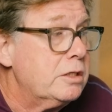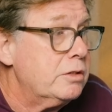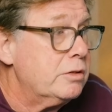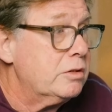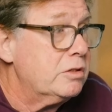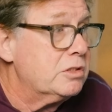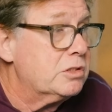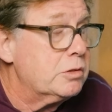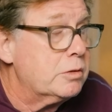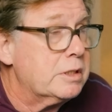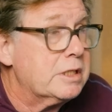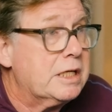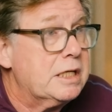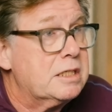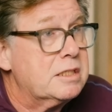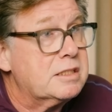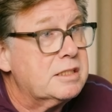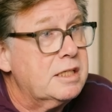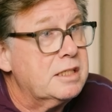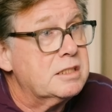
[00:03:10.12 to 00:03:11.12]
You can sort of get
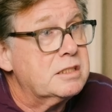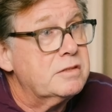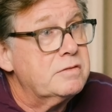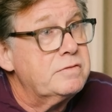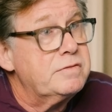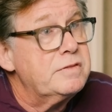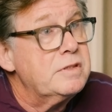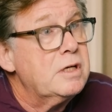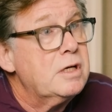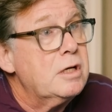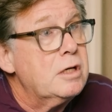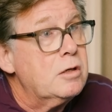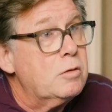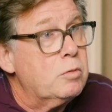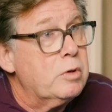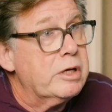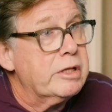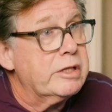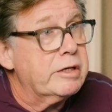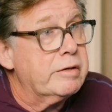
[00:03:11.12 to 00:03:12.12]
a sense of
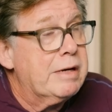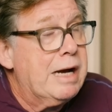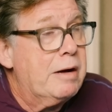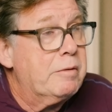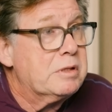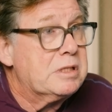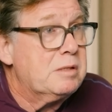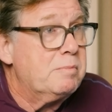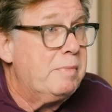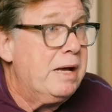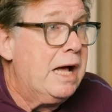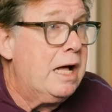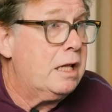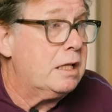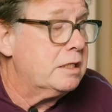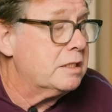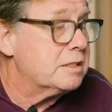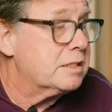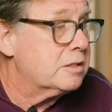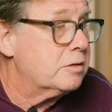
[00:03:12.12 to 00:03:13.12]
where they're at with the balance.